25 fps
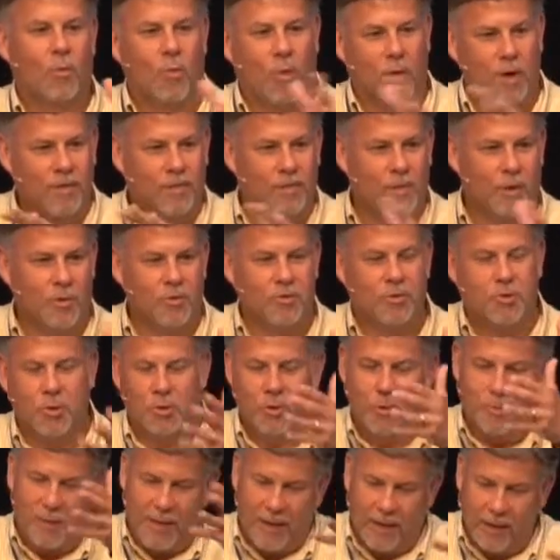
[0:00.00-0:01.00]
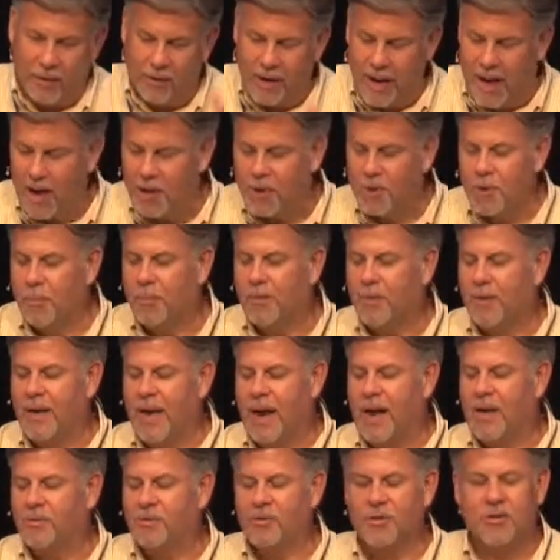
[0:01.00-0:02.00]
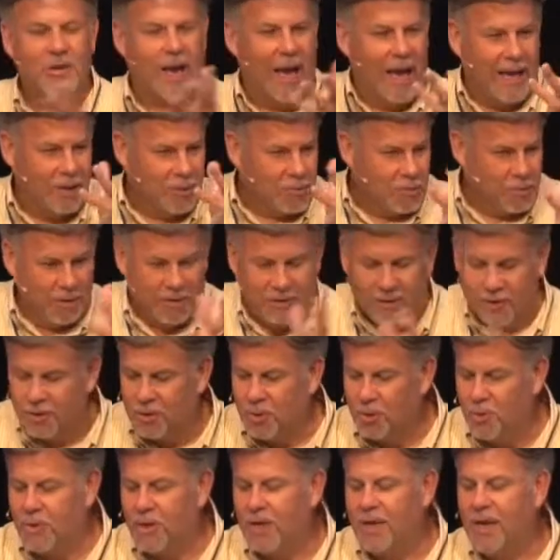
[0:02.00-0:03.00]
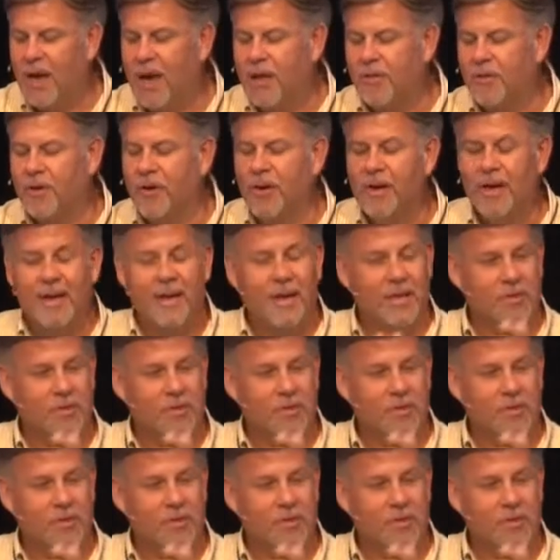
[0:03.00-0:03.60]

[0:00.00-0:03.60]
one of those two, depending on how you pronounce it, I just put the two together.